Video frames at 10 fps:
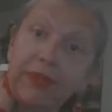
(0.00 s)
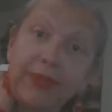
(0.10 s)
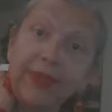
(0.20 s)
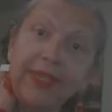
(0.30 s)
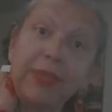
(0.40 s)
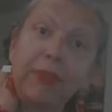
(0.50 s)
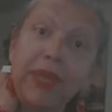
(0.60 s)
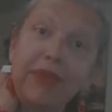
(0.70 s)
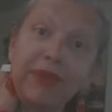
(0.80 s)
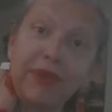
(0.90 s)
to
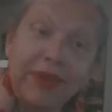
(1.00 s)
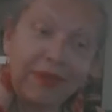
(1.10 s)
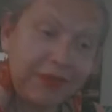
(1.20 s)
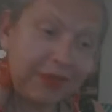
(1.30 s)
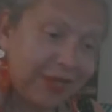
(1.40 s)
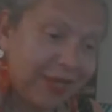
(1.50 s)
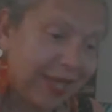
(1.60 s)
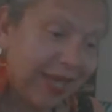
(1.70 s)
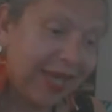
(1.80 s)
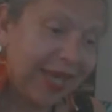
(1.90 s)
disappear forever,
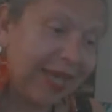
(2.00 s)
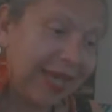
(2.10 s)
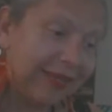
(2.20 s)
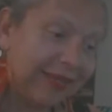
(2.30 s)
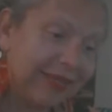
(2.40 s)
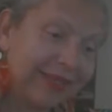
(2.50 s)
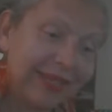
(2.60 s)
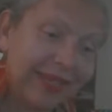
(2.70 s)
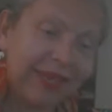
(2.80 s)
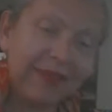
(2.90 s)
and
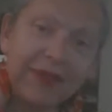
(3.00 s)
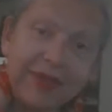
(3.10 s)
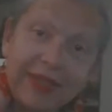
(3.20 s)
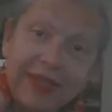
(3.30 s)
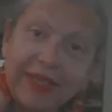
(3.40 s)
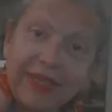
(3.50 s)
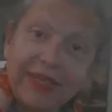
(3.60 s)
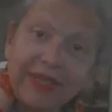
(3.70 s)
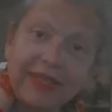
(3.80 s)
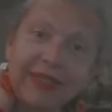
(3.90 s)
leave
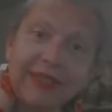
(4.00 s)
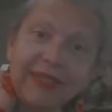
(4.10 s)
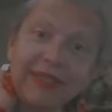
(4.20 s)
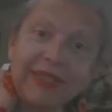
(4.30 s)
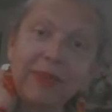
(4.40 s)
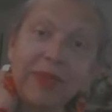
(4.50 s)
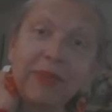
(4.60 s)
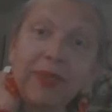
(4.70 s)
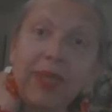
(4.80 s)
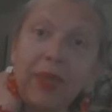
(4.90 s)
his
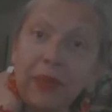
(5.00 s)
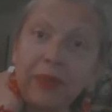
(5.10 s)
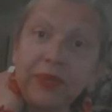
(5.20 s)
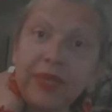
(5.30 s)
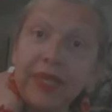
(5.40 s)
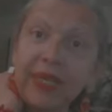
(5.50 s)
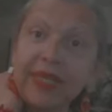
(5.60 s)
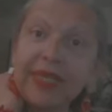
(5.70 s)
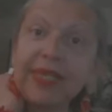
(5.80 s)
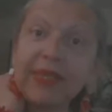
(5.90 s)
people alone.
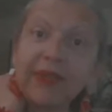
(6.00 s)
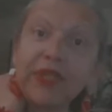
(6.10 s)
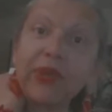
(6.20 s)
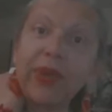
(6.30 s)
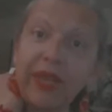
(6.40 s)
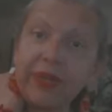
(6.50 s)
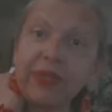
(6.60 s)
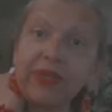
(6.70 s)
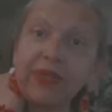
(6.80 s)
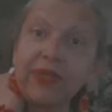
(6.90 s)
This is what
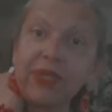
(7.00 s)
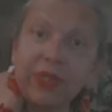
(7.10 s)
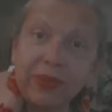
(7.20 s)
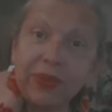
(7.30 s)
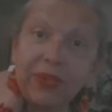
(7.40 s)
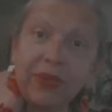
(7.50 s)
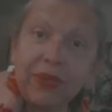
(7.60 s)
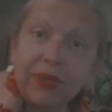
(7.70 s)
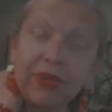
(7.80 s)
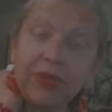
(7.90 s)
traitors do, you
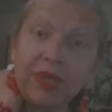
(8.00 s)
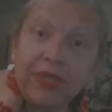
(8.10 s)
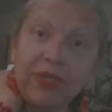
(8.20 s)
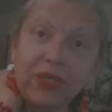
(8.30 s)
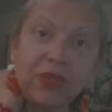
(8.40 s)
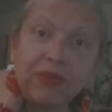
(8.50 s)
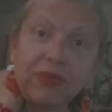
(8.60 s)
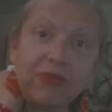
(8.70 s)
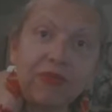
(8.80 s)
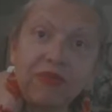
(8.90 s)
know, just
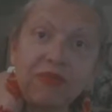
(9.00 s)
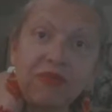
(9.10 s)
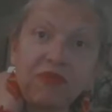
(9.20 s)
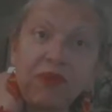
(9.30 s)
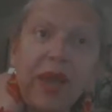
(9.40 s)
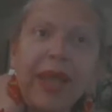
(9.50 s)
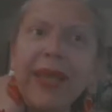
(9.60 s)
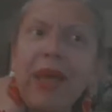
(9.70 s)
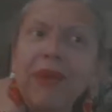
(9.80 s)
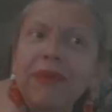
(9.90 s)
right
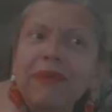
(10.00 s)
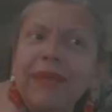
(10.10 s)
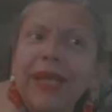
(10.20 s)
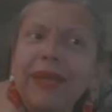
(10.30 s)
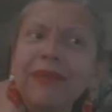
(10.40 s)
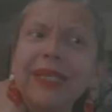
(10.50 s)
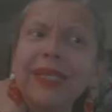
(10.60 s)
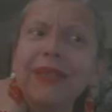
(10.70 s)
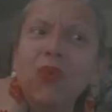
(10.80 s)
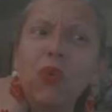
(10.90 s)
now they don't
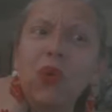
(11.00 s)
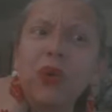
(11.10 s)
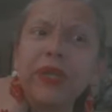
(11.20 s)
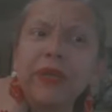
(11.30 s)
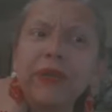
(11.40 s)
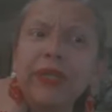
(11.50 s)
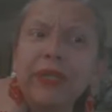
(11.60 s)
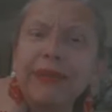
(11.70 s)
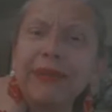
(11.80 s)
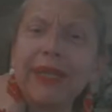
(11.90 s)
need war. They don't need
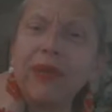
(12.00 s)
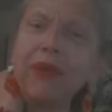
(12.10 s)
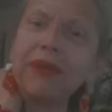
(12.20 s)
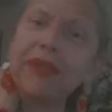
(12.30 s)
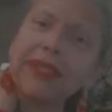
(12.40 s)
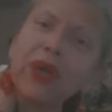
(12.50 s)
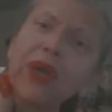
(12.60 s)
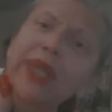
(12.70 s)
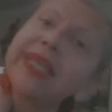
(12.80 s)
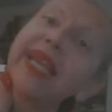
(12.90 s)
no. They know as
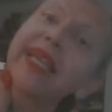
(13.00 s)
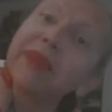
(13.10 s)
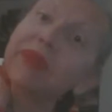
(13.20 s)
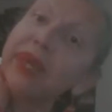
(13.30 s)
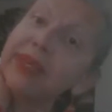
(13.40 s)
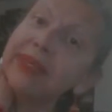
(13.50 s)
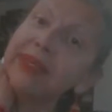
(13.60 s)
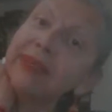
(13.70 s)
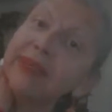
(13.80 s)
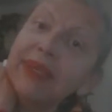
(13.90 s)
long as they get the
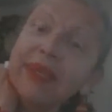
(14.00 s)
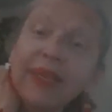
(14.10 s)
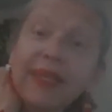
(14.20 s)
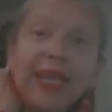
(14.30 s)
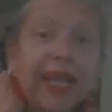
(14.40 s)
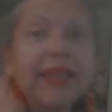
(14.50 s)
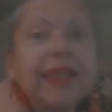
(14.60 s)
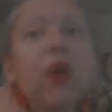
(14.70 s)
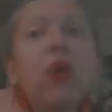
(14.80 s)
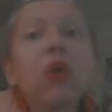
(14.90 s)
president, they got
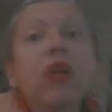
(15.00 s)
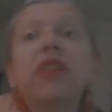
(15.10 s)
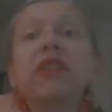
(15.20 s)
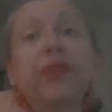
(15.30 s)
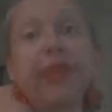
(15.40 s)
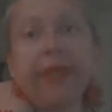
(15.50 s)
the whole country.